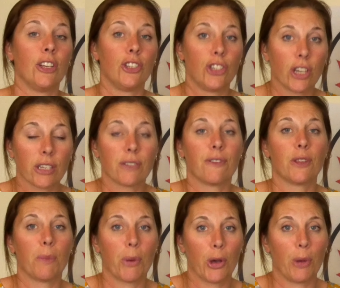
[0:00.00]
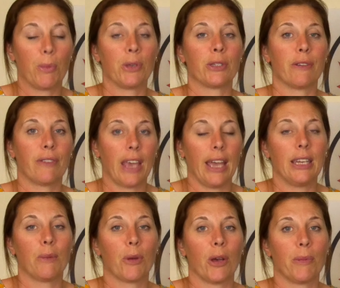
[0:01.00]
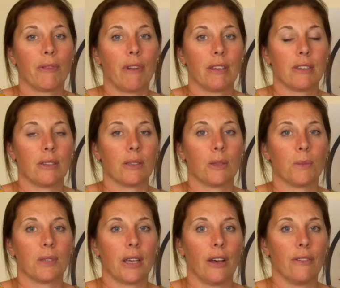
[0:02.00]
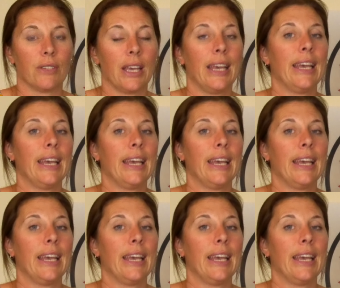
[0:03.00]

just for the purpose of gaining permanent residence themselves.